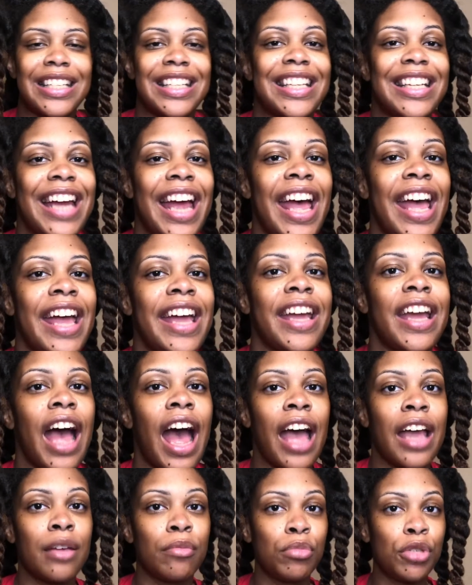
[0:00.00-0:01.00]
Today
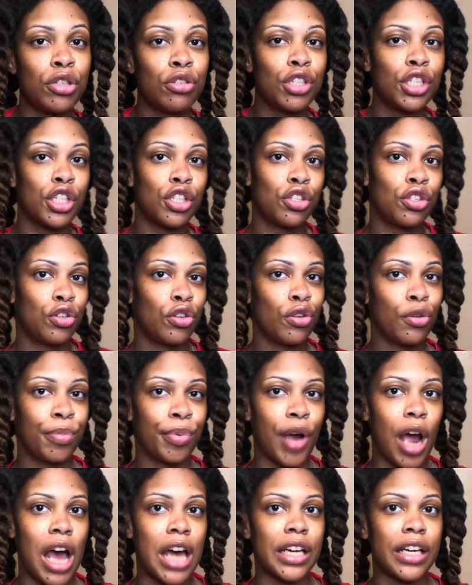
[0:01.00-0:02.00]
I'm using two
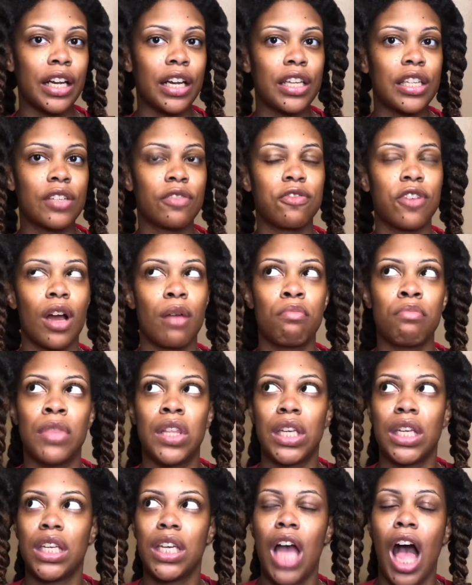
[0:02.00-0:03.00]
products from
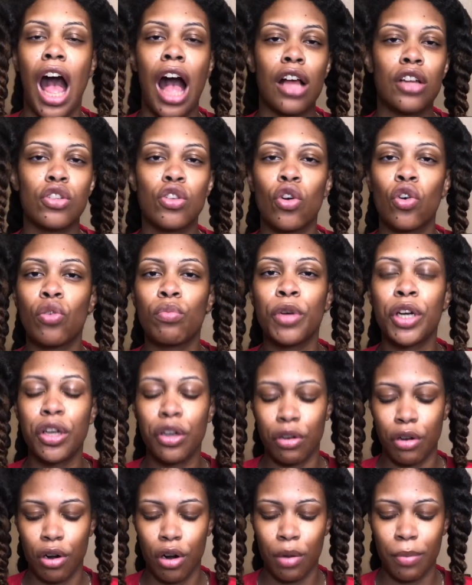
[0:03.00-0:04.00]
the October
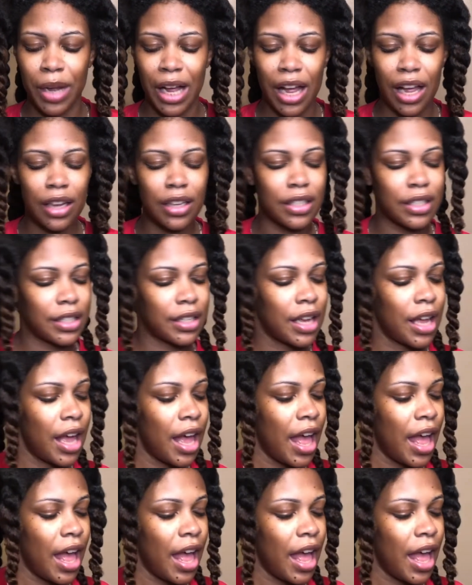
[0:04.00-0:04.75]
Curl Box.